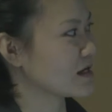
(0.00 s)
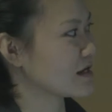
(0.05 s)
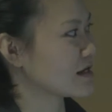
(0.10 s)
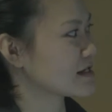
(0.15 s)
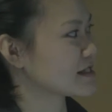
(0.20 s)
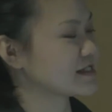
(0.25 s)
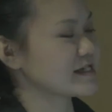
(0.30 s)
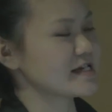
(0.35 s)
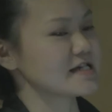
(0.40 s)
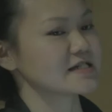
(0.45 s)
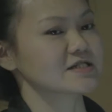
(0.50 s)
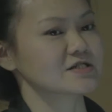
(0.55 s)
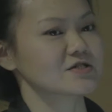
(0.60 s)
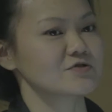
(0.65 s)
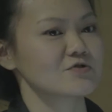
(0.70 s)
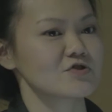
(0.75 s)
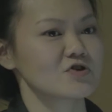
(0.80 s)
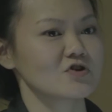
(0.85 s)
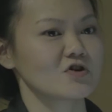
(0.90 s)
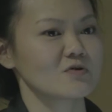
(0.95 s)
Seed
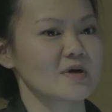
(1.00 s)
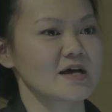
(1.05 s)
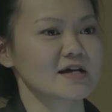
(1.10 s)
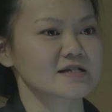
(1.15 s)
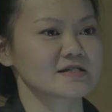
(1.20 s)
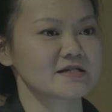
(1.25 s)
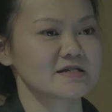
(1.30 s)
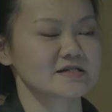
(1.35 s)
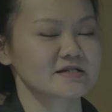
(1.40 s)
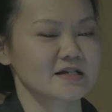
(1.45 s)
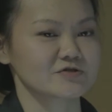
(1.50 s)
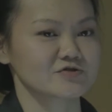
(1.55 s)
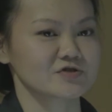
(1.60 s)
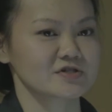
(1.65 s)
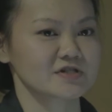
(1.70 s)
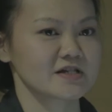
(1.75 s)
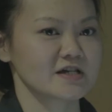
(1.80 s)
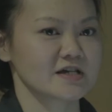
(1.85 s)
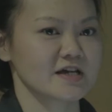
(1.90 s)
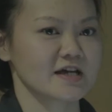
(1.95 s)
Studio makes these
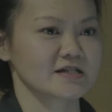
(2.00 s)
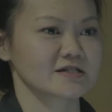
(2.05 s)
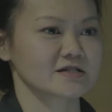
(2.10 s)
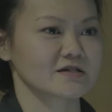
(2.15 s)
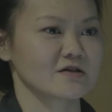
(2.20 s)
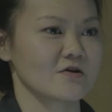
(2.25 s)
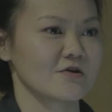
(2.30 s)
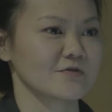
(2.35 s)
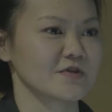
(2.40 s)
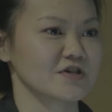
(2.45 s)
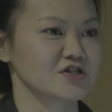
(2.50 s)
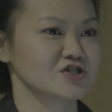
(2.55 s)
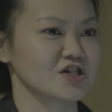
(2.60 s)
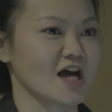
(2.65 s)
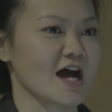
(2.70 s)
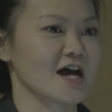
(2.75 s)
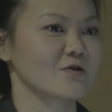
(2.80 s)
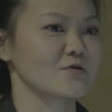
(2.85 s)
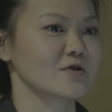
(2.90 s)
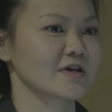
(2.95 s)
interesting kits called the
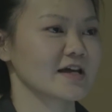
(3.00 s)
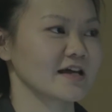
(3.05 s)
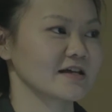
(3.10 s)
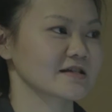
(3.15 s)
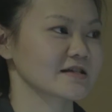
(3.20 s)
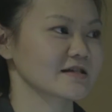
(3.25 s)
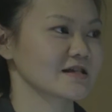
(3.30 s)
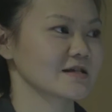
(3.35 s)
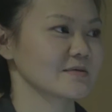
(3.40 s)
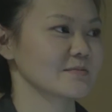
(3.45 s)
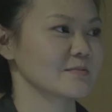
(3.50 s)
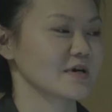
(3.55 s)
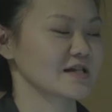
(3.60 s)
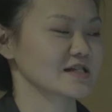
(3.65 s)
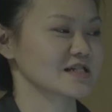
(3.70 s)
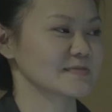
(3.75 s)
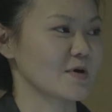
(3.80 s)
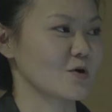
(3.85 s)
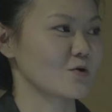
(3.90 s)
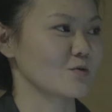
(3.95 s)
Shadow Kit,
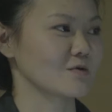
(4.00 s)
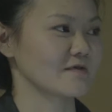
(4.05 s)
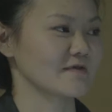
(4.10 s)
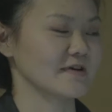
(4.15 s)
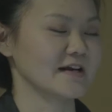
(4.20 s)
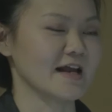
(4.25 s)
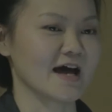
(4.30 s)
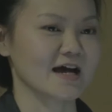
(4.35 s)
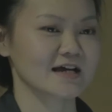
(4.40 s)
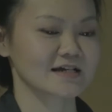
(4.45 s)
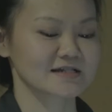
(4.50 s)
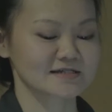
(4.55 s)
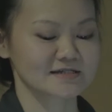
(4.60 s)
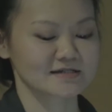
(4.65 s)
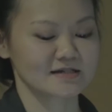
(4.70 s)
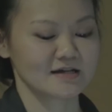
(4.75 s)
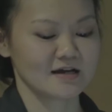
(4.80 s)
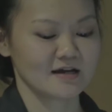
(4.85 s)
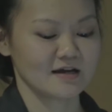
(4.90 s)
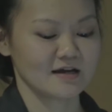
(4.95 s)
but spelt with an X,